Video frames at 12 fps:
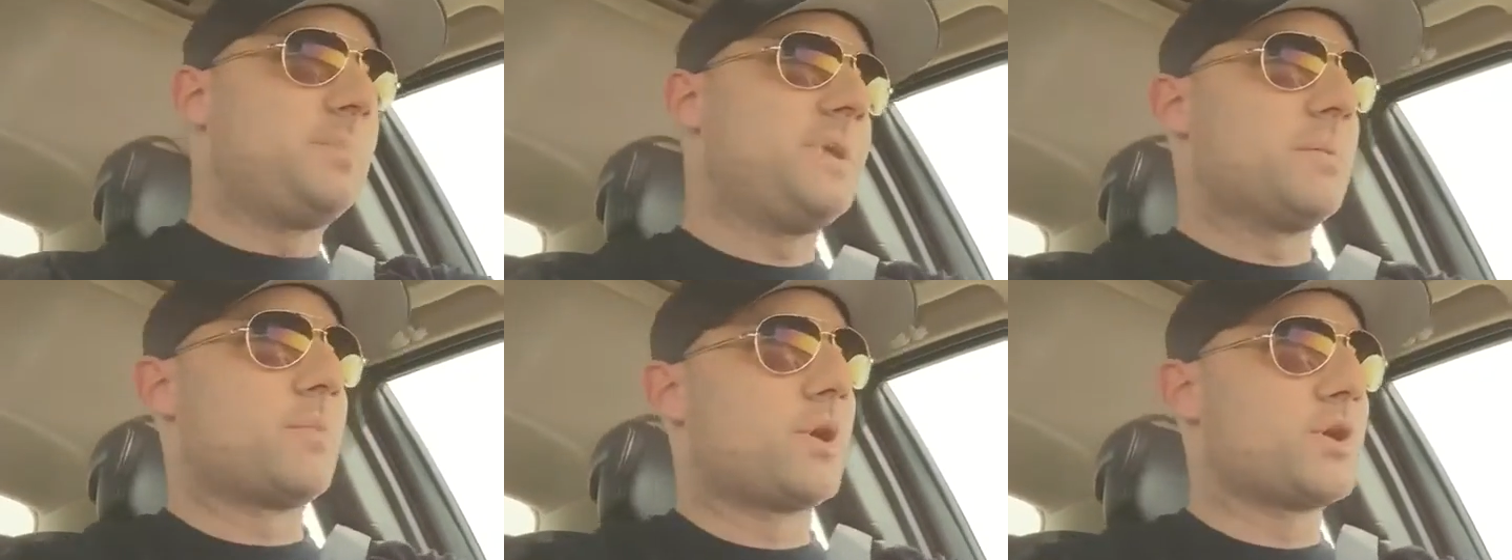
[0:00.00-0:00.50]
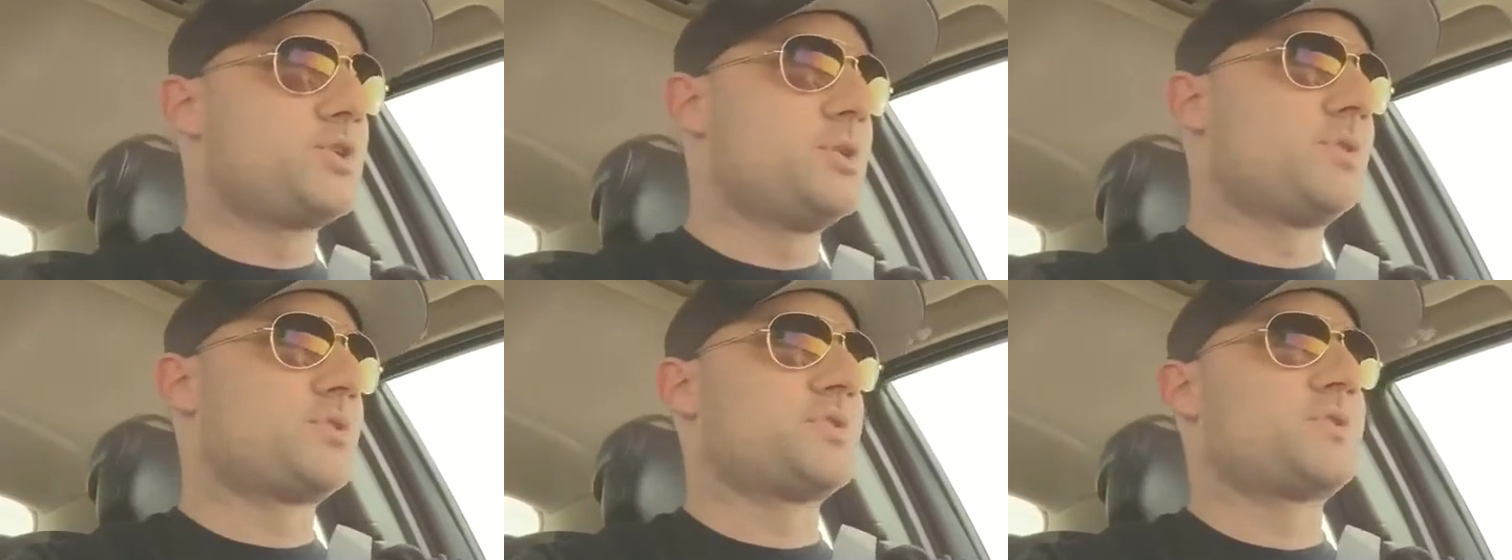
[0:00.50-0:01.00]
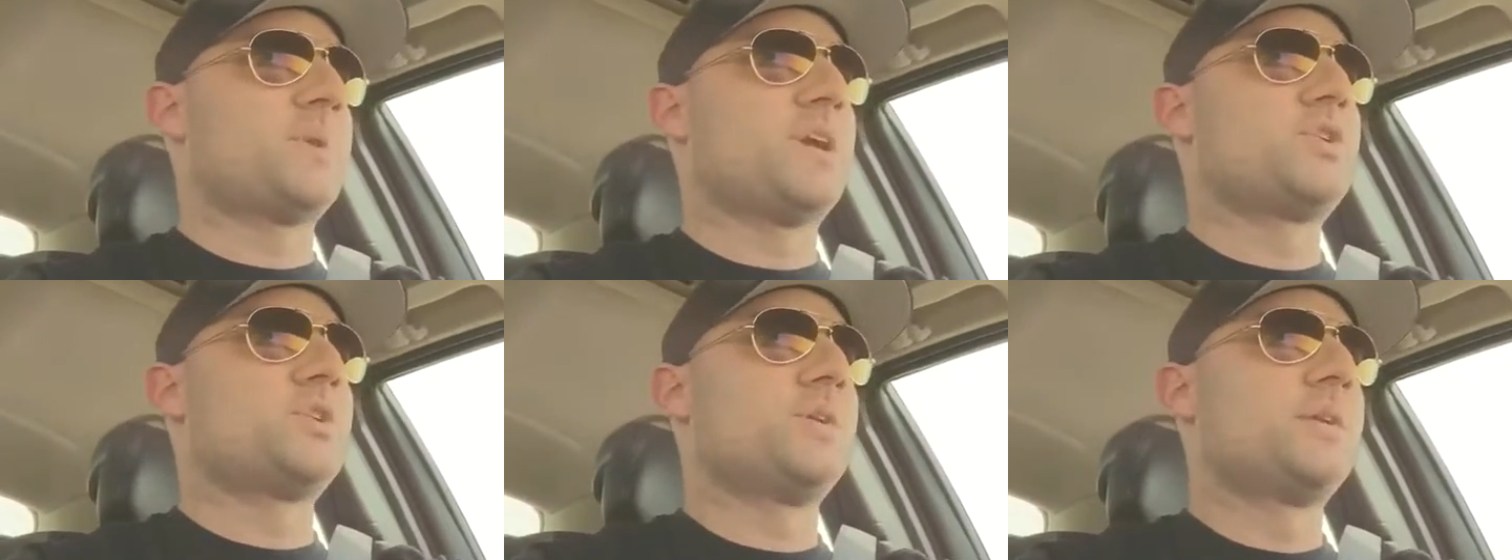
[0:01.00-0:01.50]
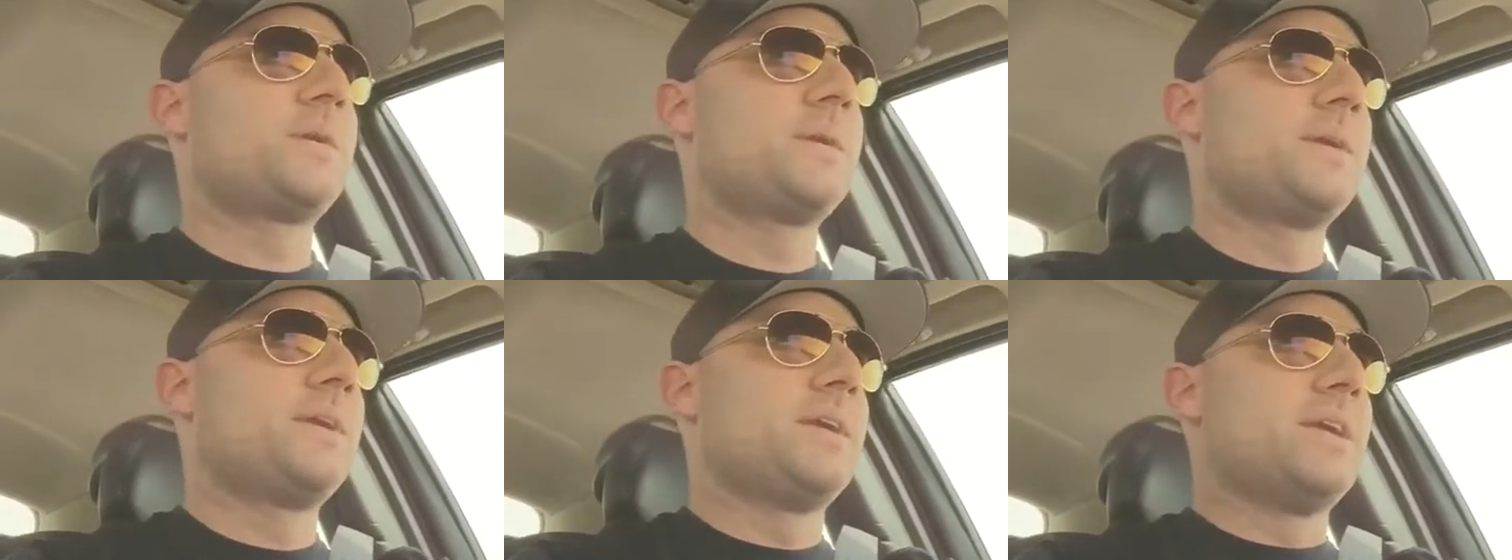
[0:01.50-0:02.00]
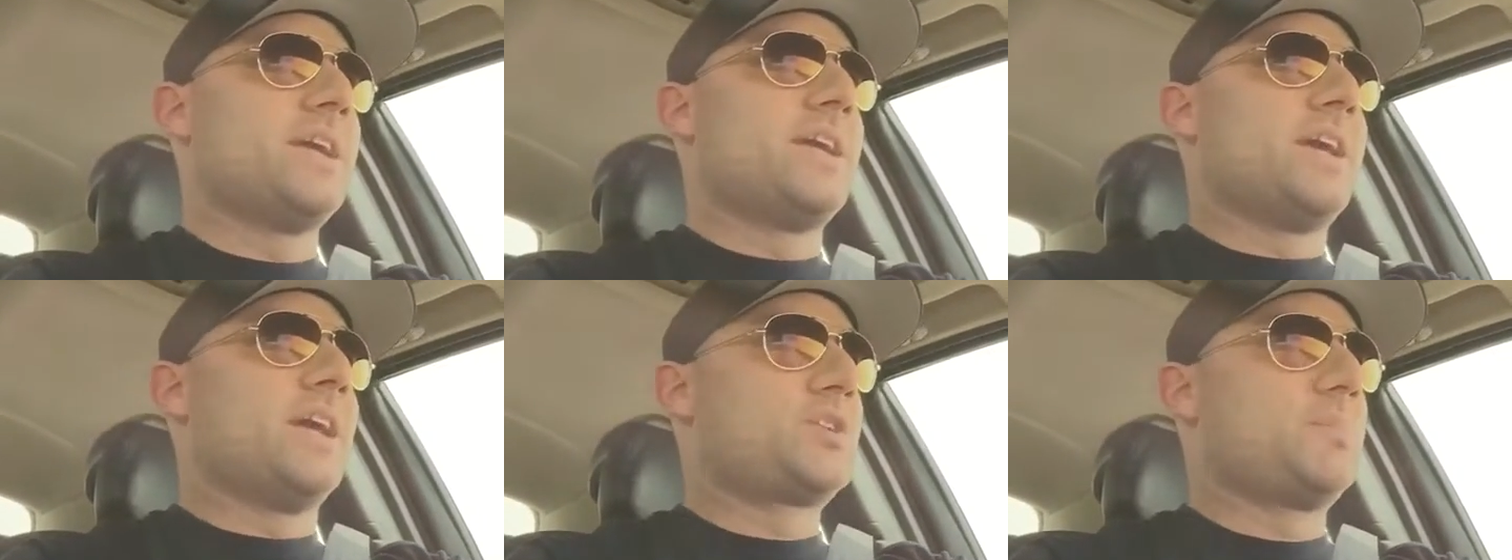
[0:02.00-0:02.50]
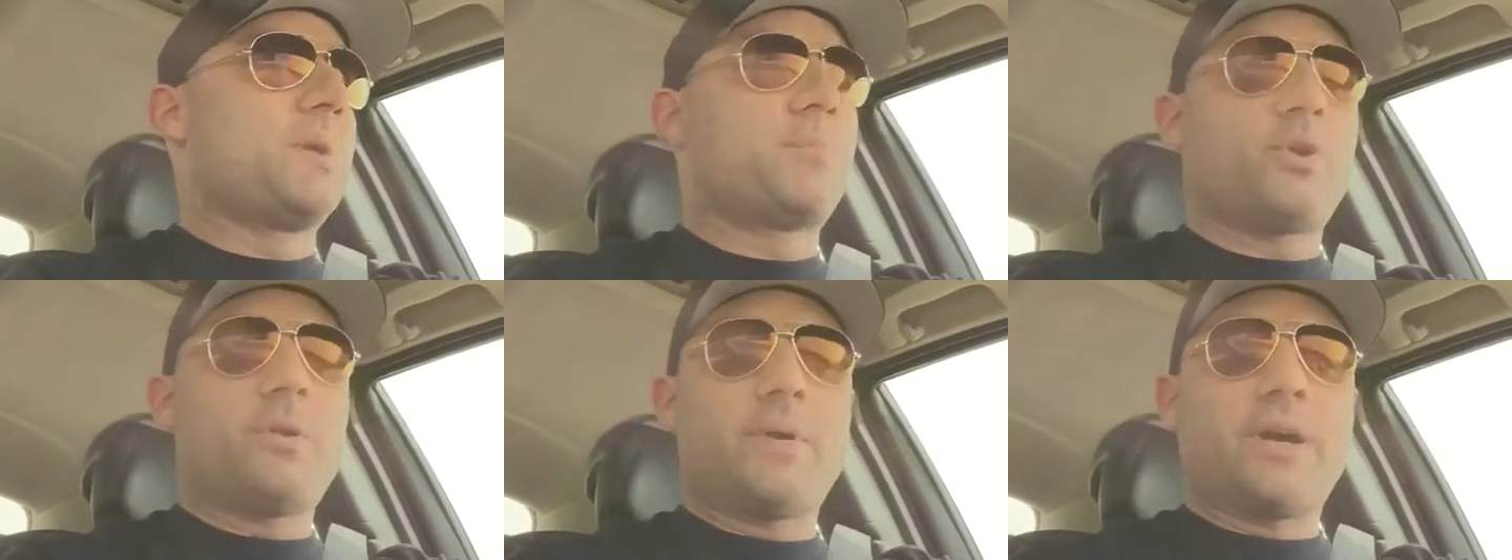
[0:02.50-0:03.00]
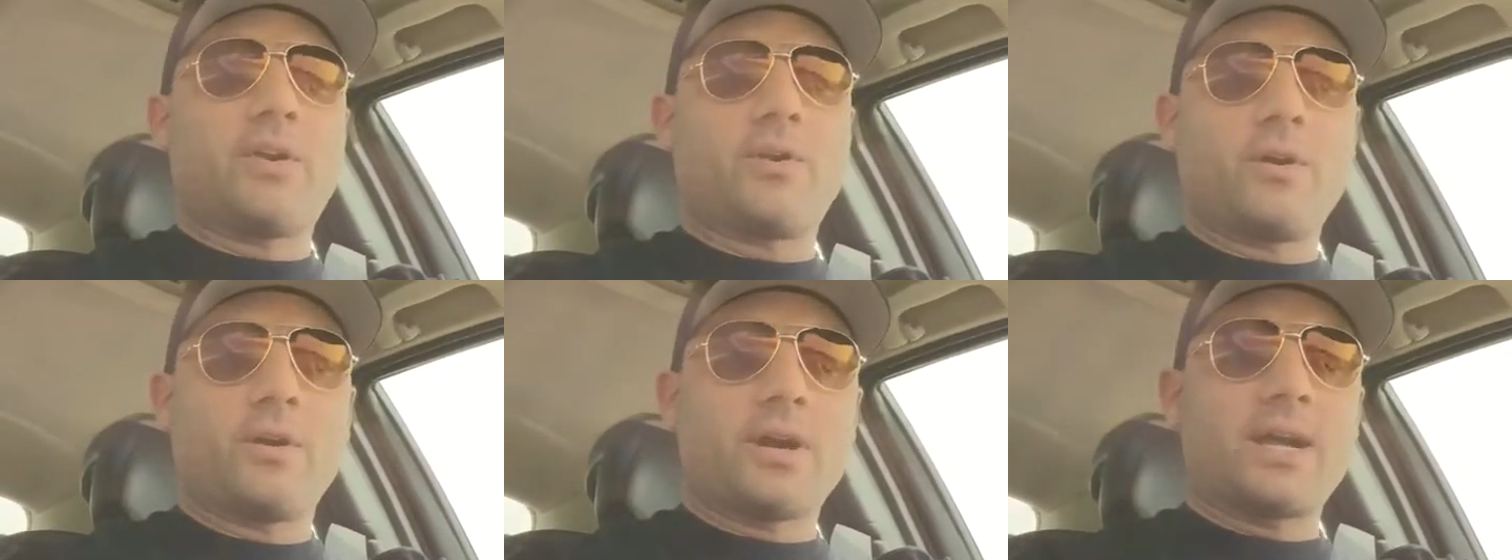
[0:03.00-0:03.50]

BMR tubular suspension. That's going to be a pretty bad car.